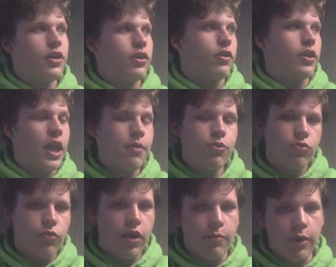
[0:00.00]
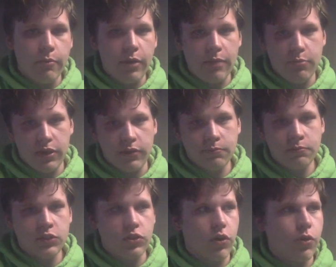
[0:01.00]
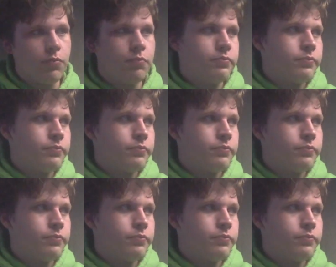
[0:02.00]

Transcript: your neighbor's grandma might be. So